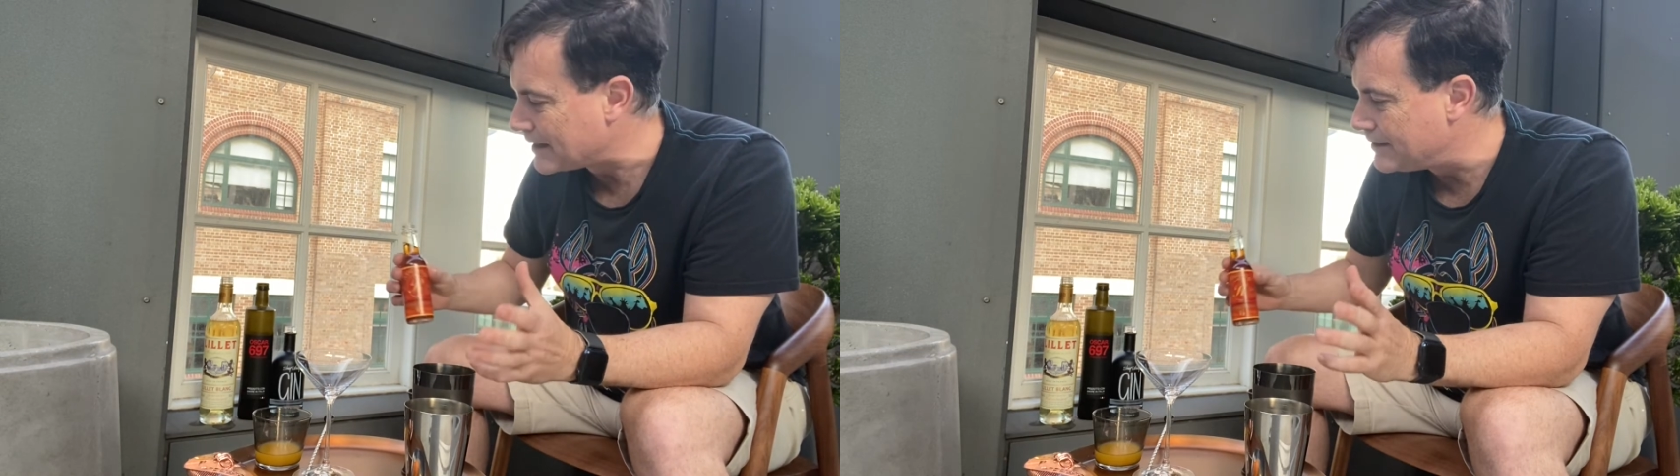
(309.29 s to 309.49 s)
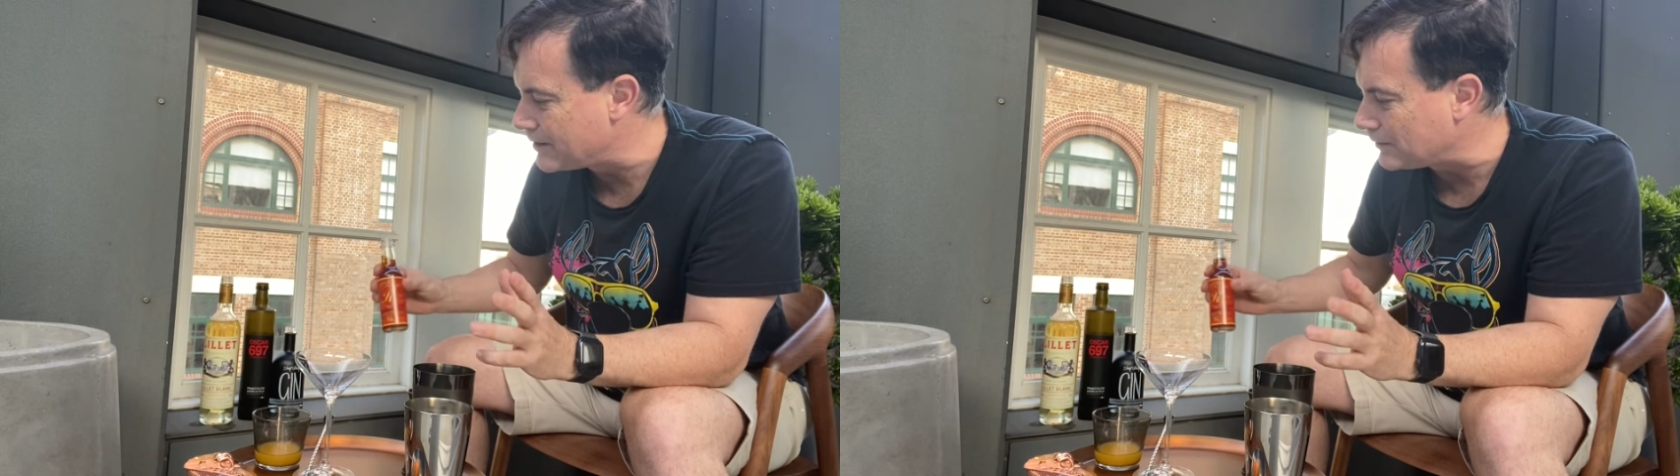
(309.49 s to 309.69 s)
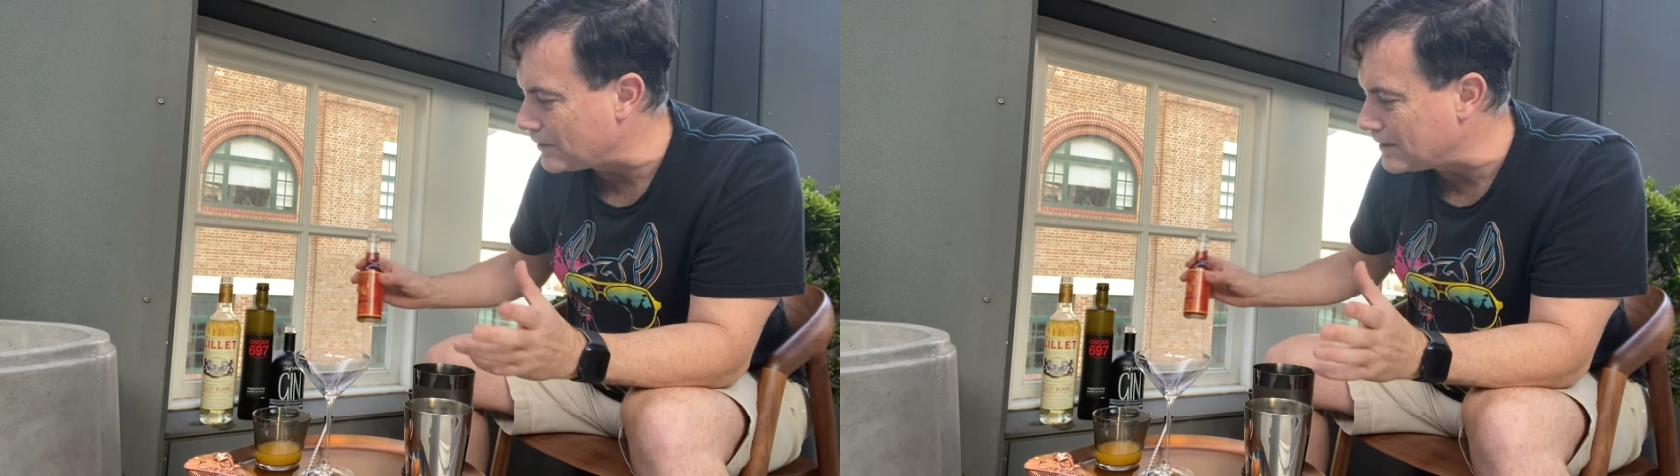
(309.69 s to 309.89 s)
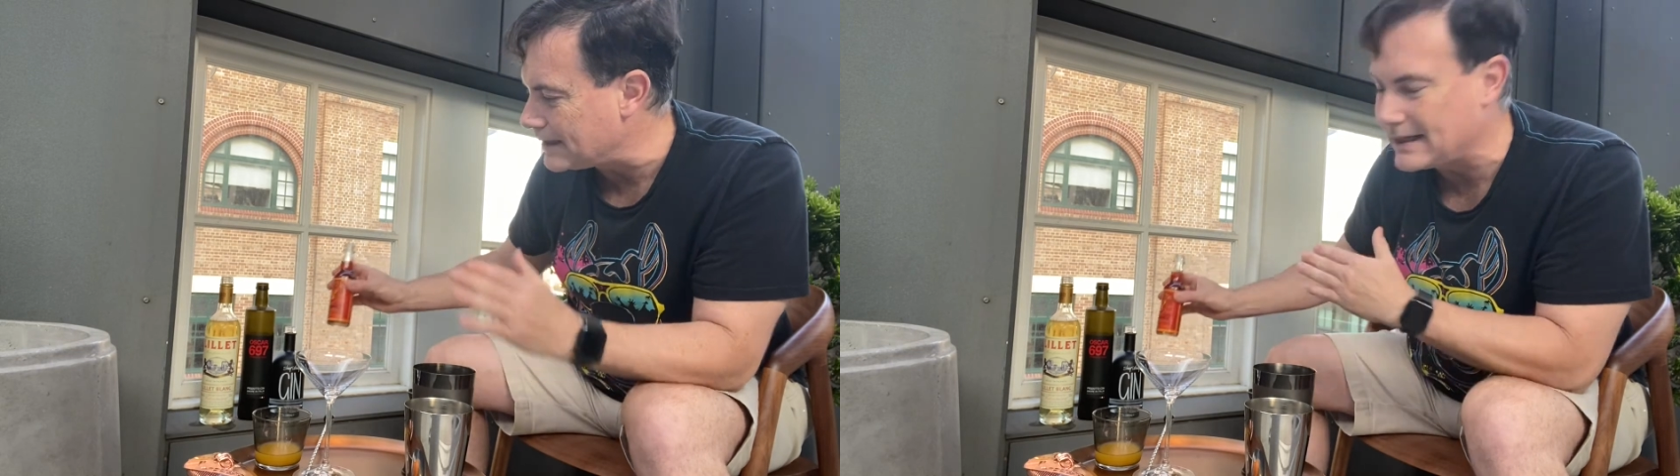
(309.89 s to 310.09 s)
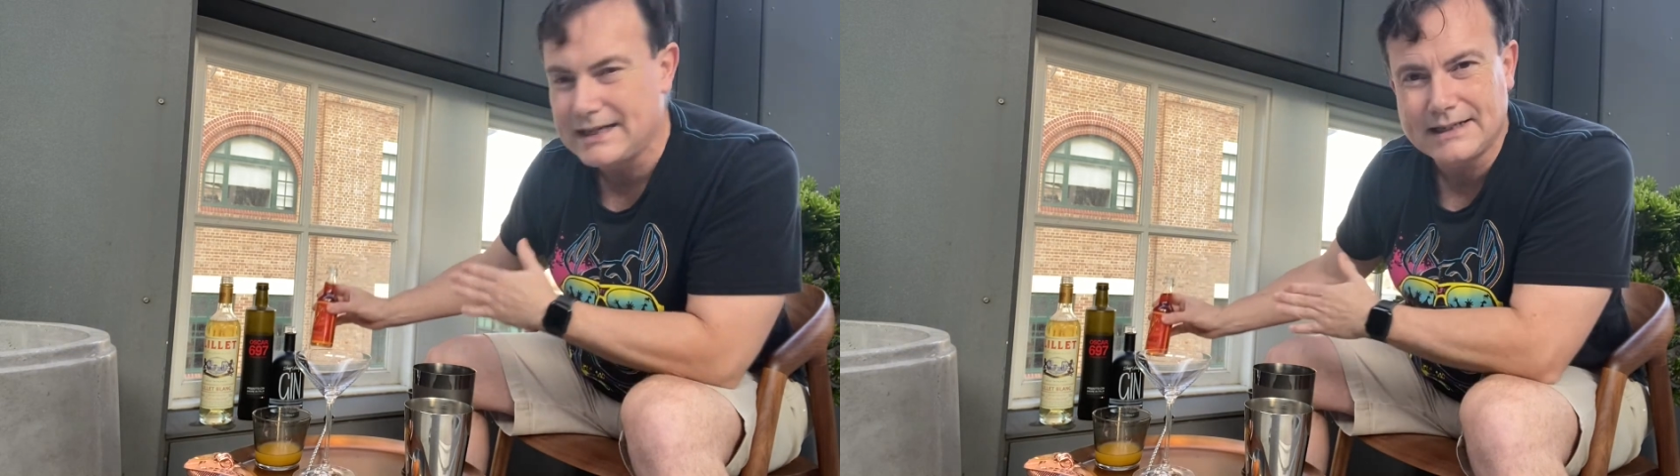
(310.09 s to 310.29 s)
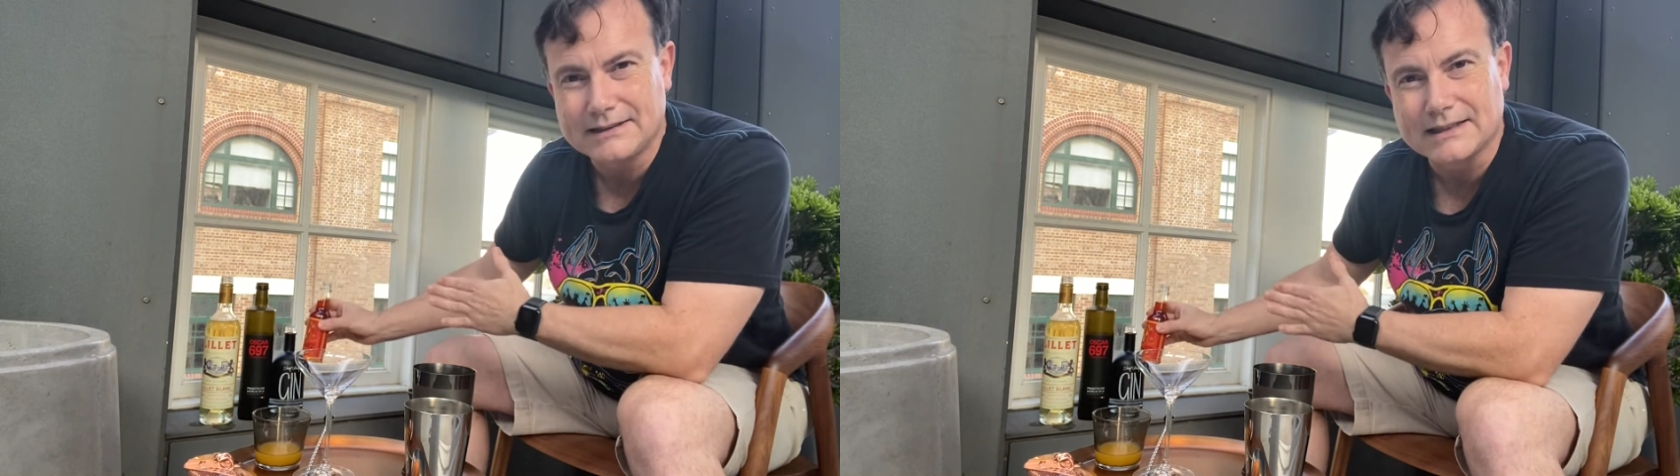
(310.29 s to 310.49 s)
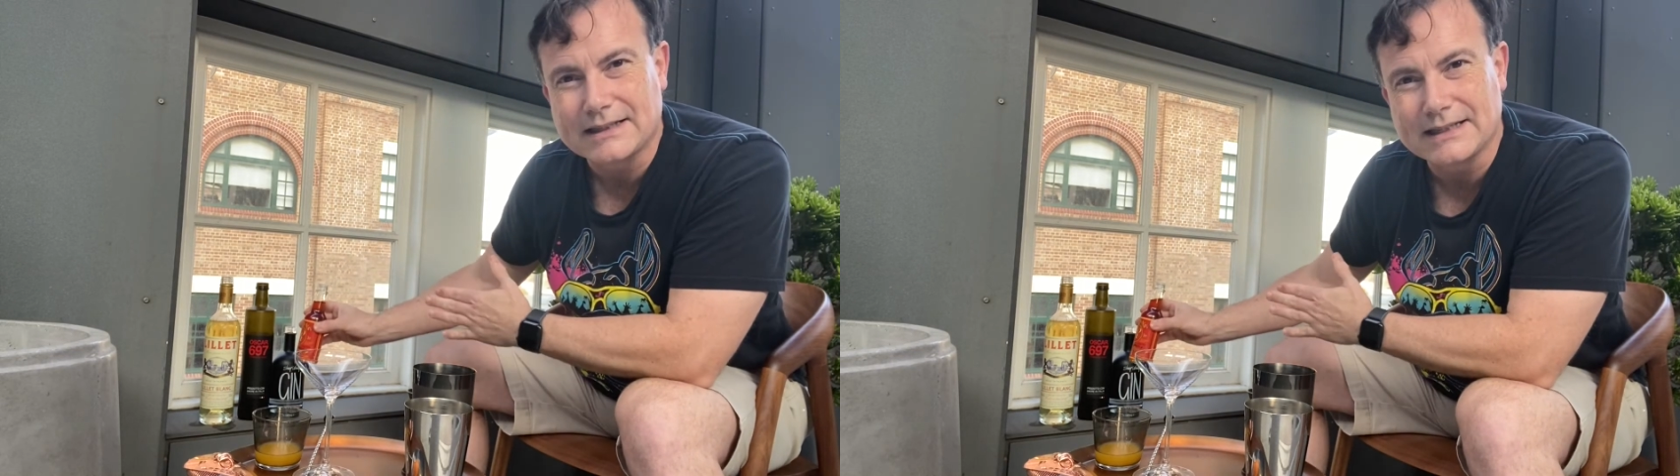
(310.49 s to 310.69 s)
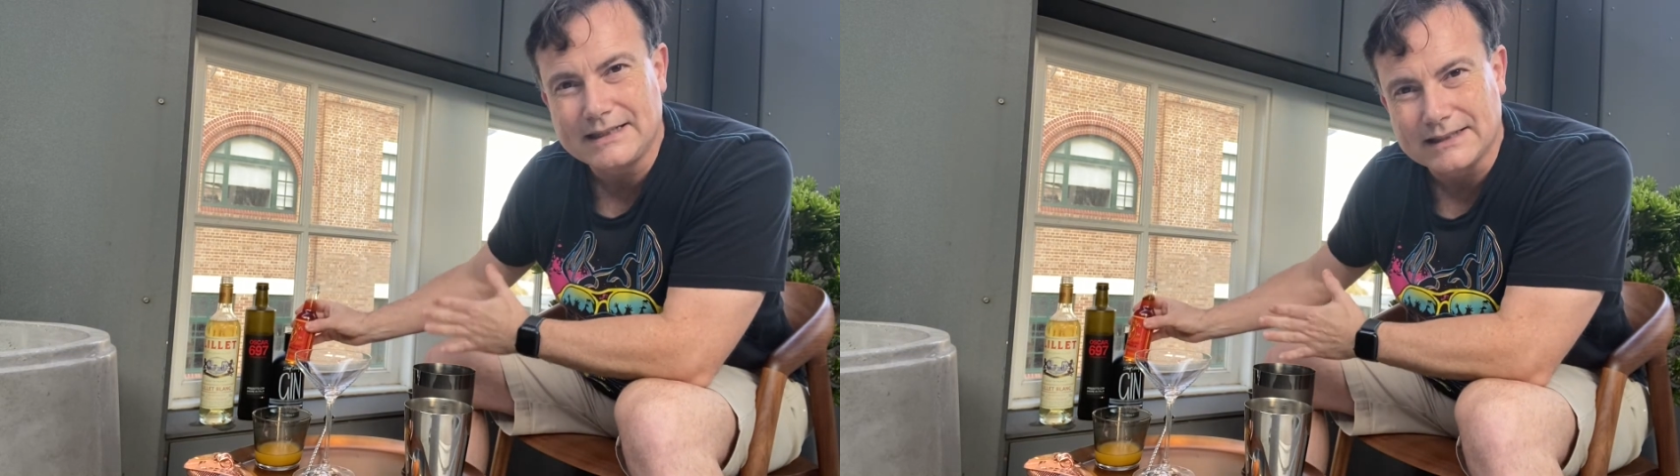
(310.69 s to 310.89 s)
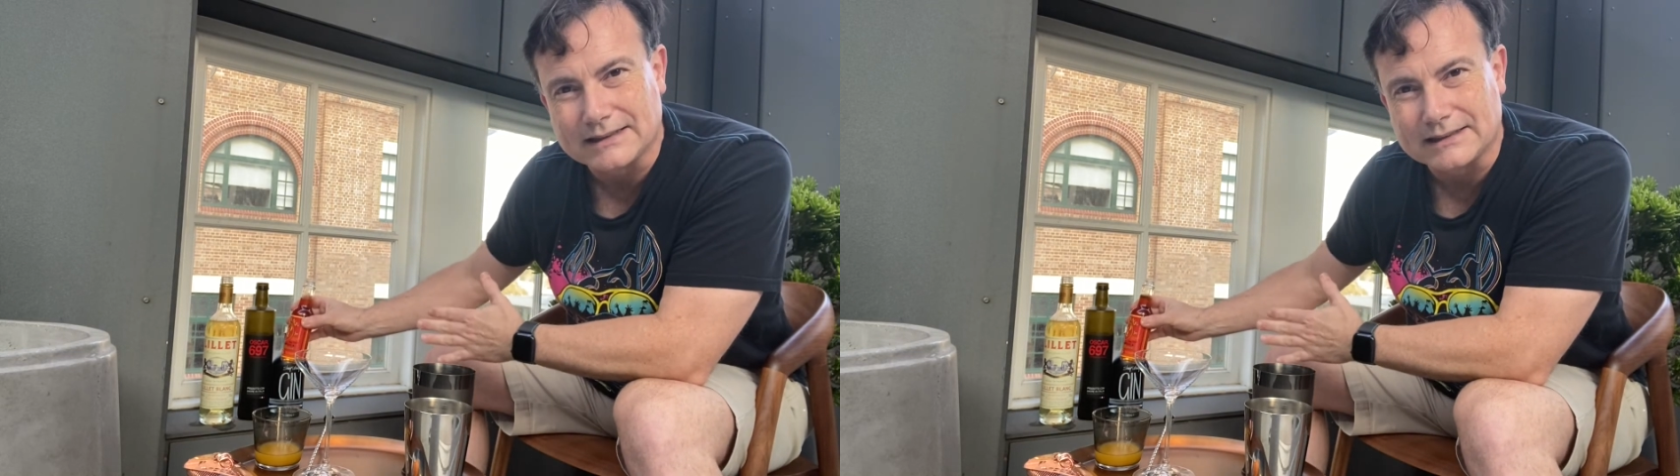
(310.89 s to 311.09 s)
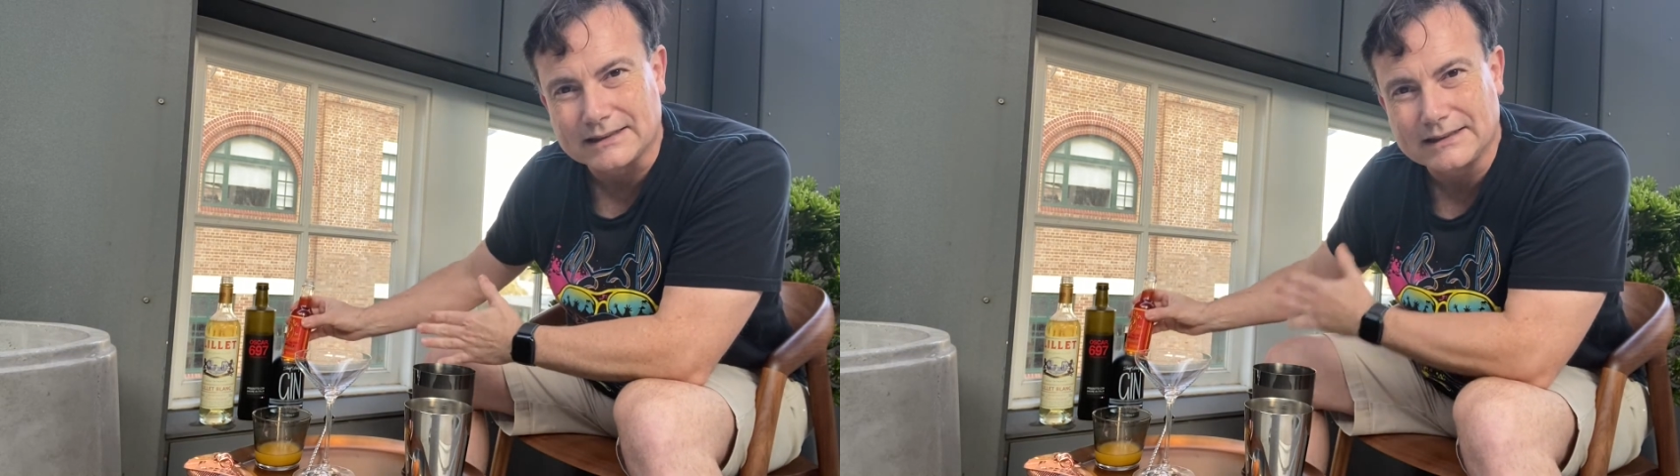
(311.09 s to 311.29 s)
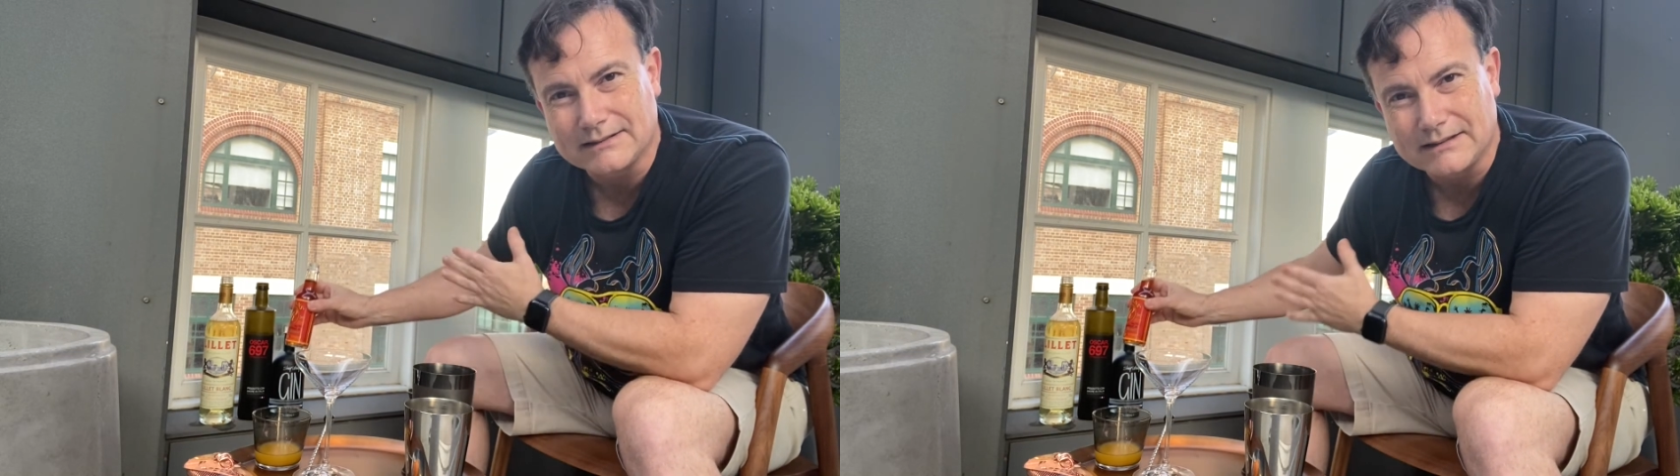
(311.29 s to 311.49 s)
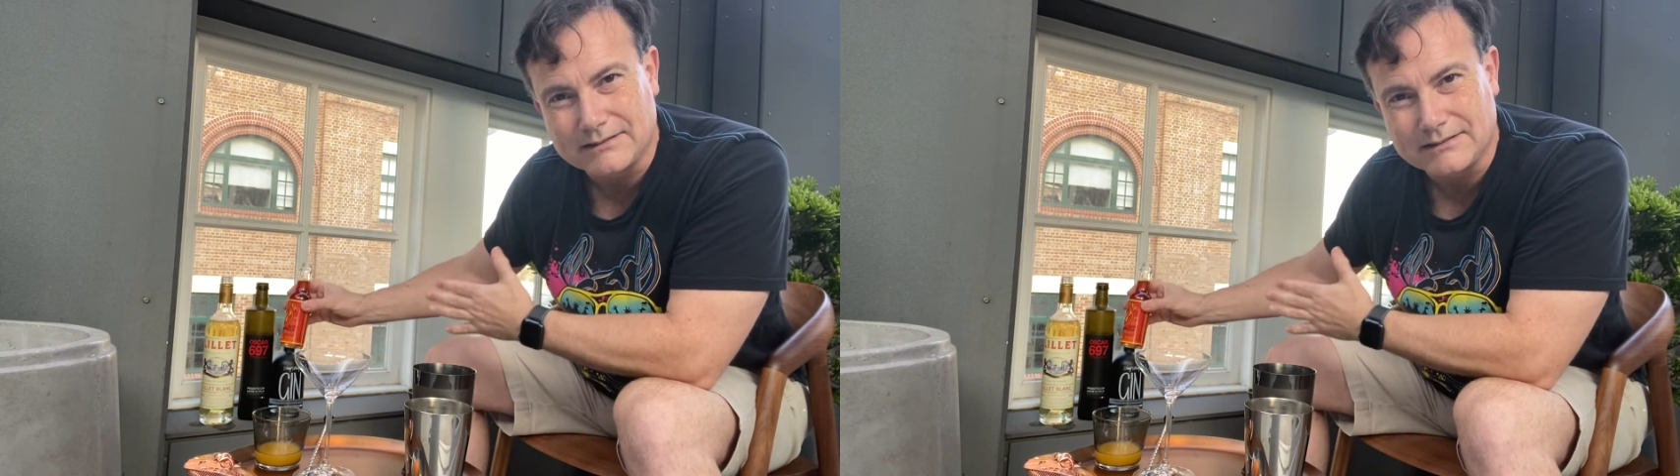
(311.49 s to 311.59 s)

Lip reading: Quina Lillet,